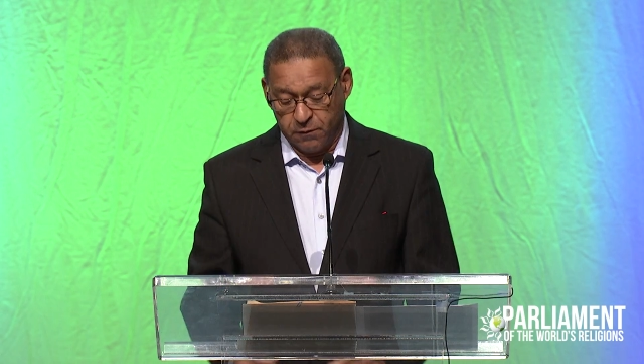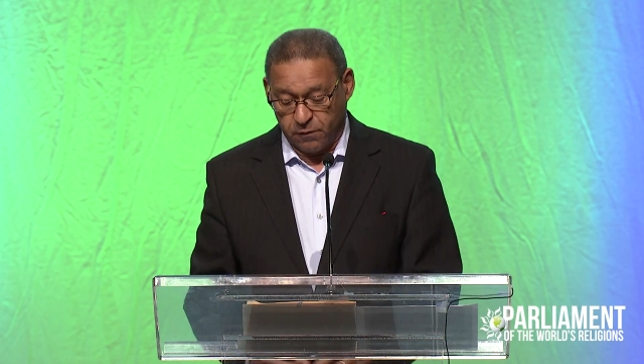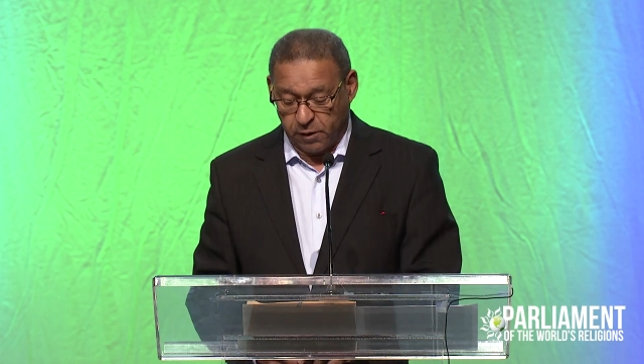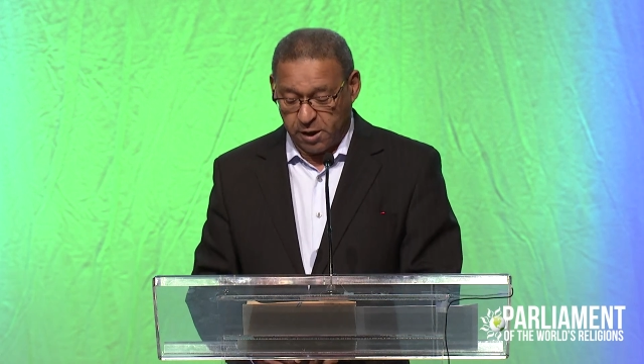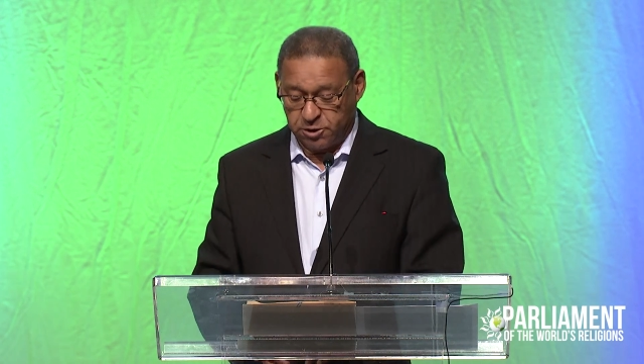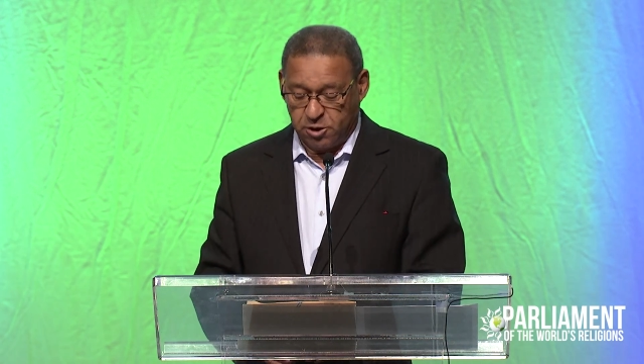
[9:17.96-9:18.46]
the
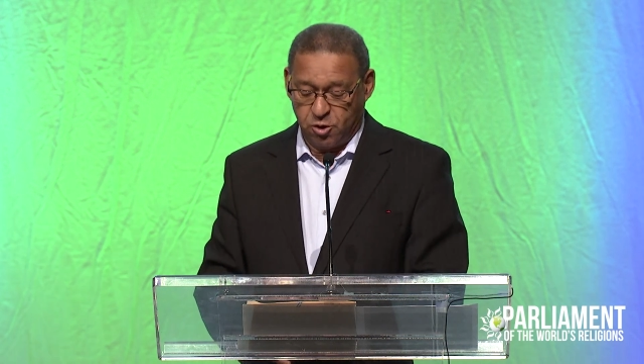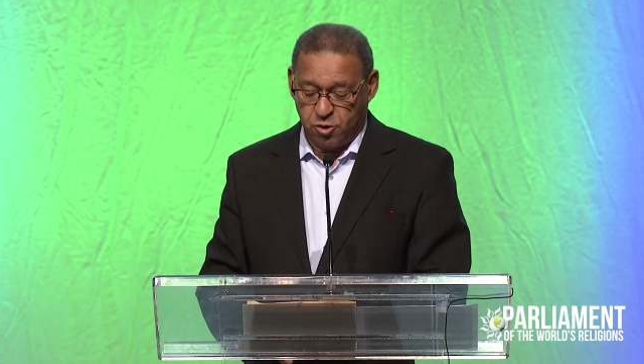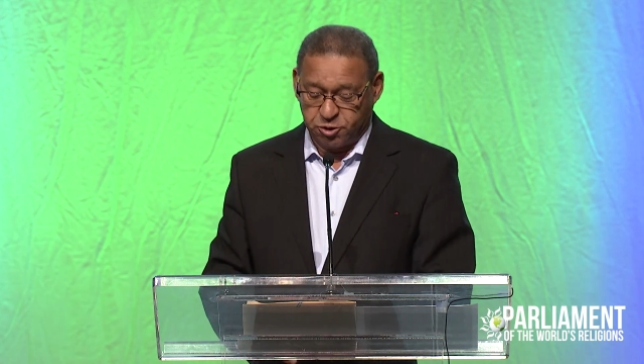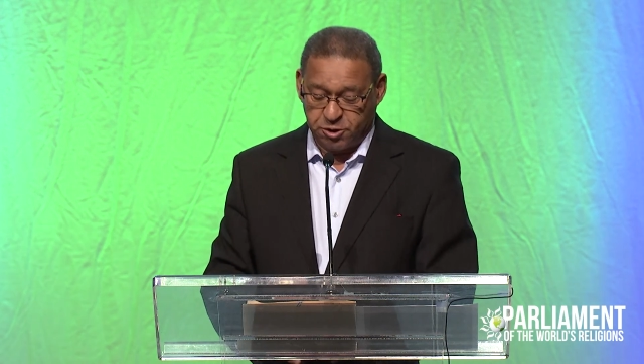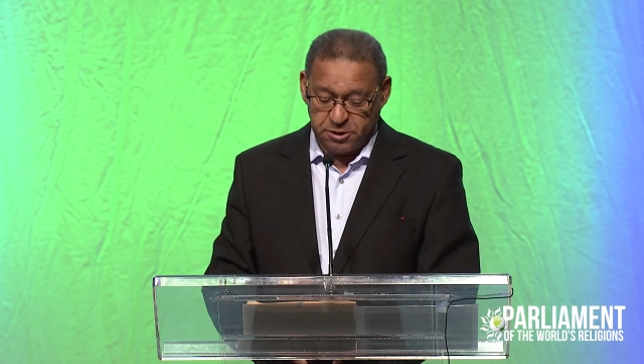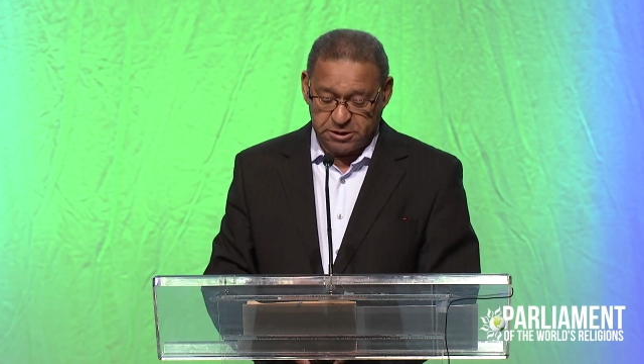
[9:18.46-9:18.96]

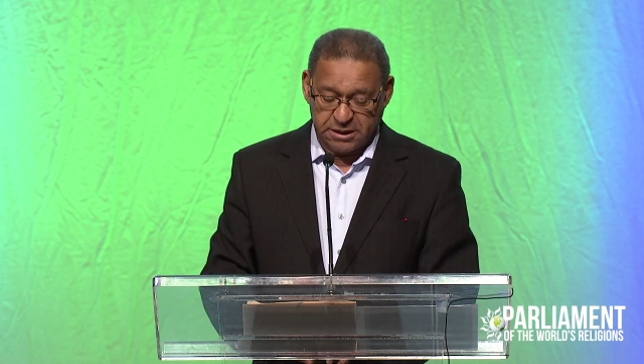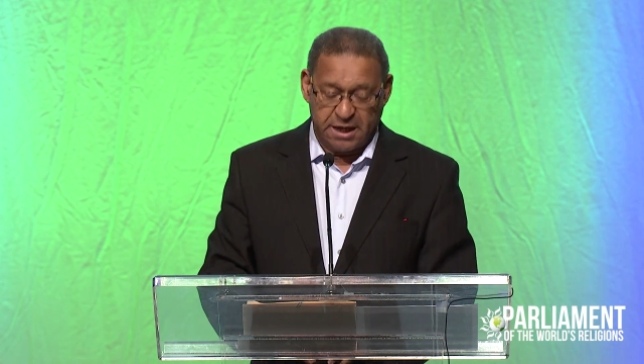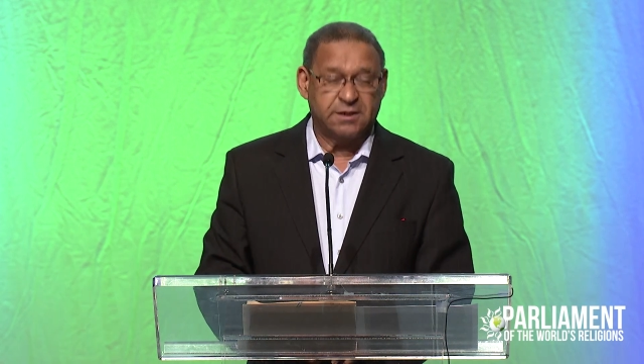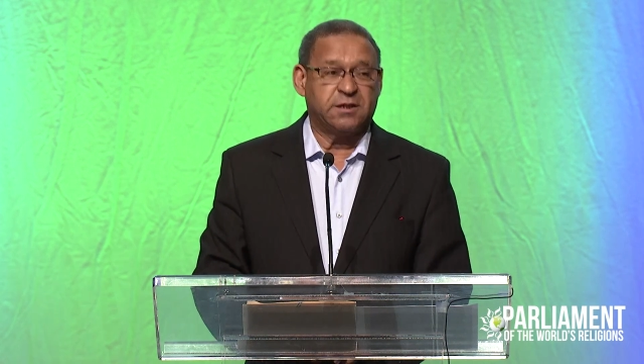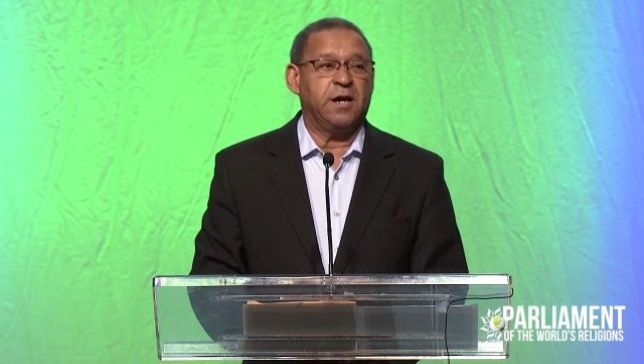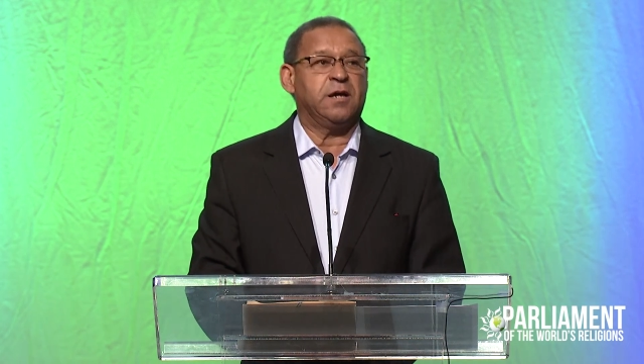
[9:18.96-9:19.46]
resolutions
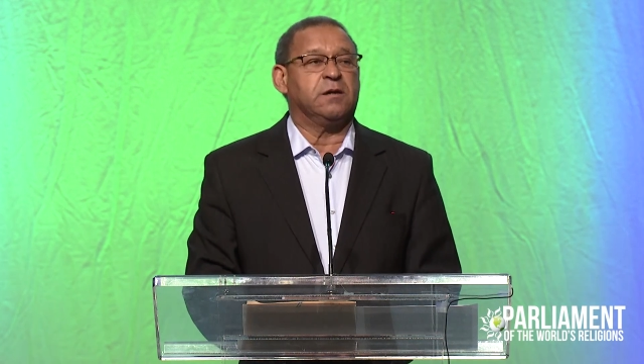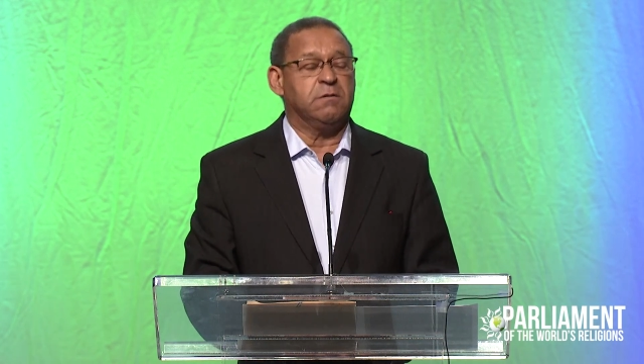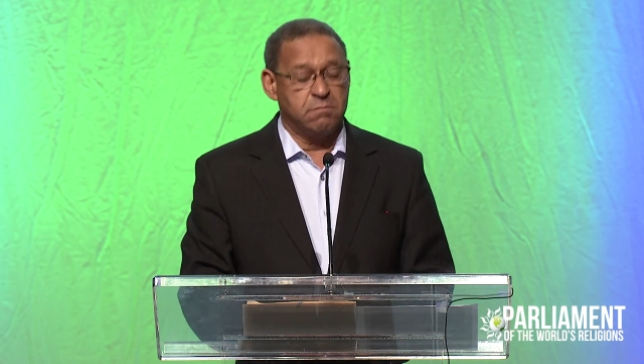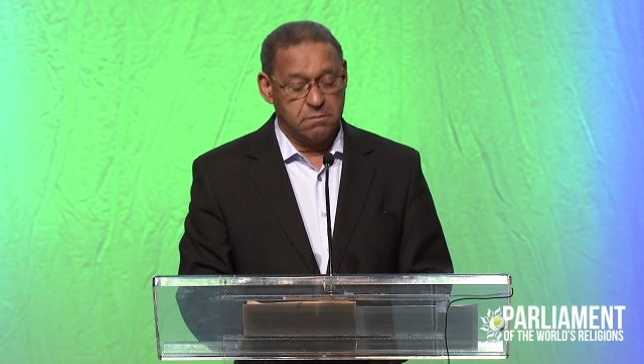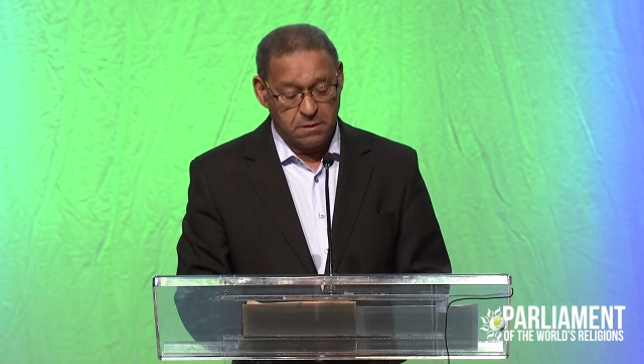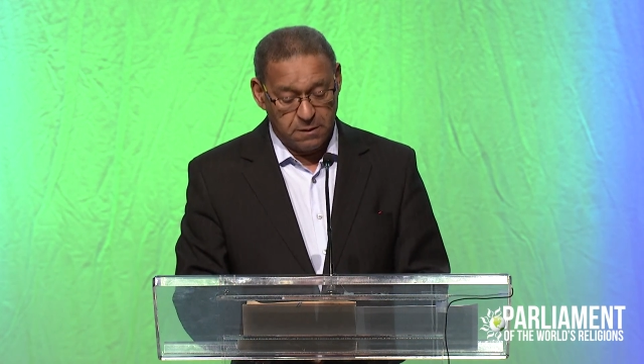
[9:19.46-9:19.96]
are taken,